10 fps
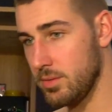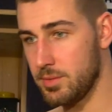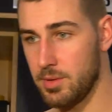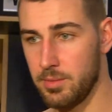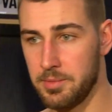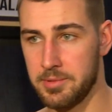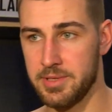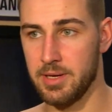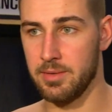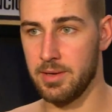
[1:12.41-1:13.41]
You know, we were
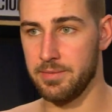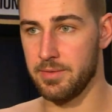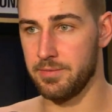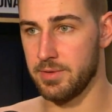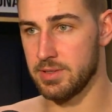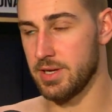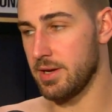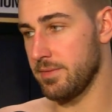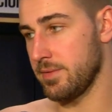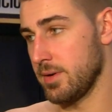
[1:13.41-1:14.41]
down after the first
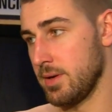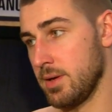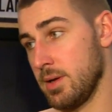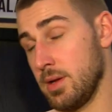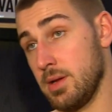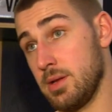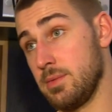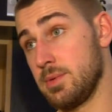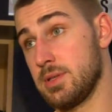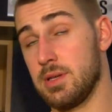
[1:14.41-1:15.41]
half.
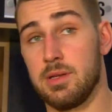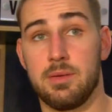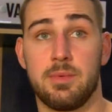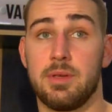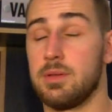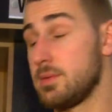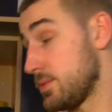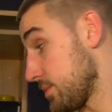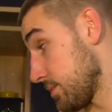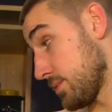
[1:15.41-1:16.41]
We said
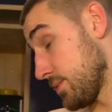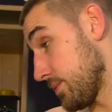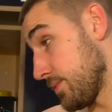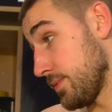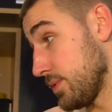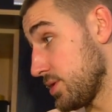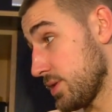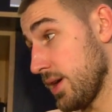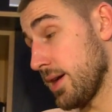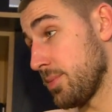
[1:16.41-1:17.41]
we
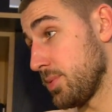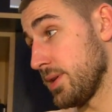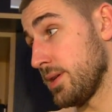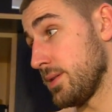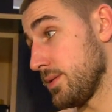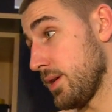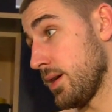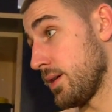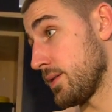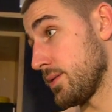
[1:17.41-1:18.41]
just got to play
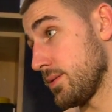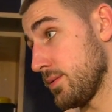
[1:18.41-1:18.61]
hard.